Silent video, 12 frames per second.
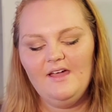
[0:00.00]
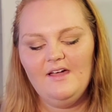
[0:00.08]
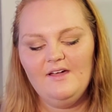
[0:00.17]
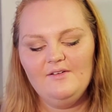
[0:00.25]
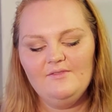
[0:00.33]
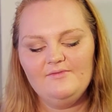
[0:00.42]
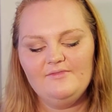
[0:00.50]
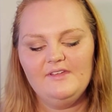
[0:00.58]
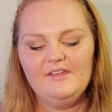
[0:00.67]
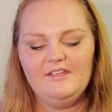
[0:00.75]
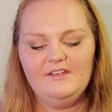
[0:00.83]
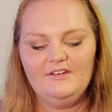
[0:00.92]
of,
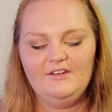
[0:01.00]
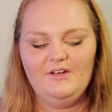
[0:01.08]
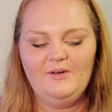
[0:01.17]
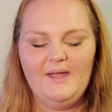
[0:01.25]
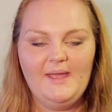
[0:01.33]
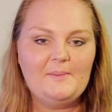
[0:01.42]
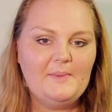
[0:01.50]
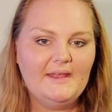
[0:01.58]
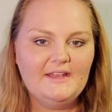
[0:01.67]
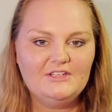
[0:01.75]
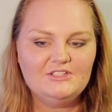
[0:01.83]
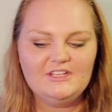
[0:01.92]
you know, a
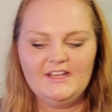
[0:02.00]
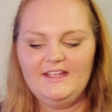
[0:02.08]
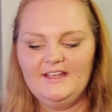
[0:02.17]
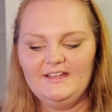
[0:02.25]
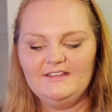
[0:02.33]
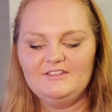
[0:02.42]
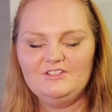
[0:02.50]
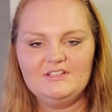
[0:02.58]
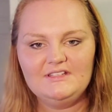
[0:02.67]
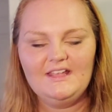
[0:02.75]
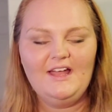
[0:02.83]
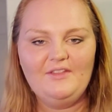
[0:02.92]
binge and
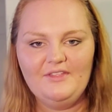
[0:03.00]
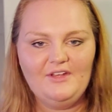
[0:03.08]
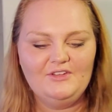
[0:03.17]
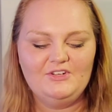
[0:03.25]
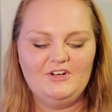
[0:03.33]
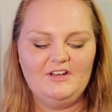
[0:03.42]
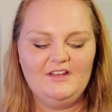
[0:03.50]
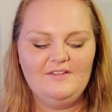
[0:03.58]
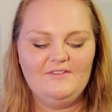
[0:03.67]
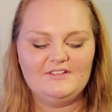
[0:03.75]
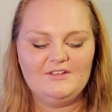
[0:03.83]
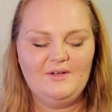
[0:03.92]
just a healthy
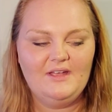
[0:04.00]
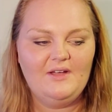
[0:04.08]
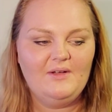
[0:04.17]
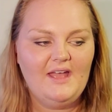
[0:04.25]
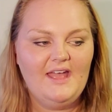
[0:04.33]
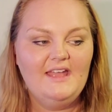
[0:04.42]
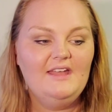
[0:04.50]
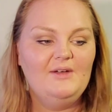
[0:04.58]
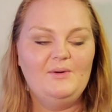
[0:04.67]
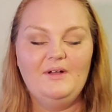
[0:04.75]
alternative is going, okay,